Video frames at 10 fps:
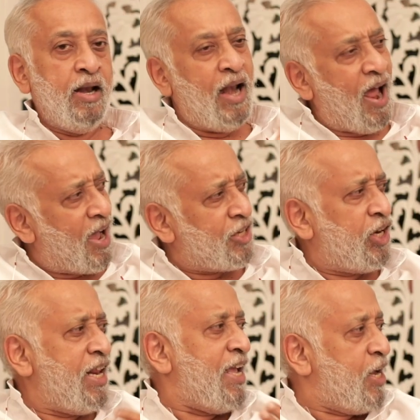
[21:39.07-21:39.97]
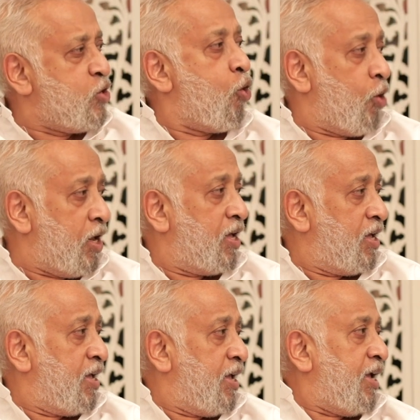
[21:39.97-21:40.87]
largely ignored
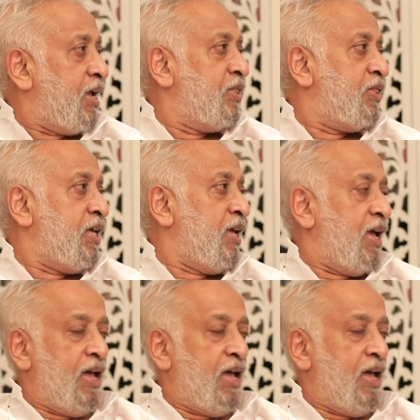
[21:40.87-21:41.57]
in the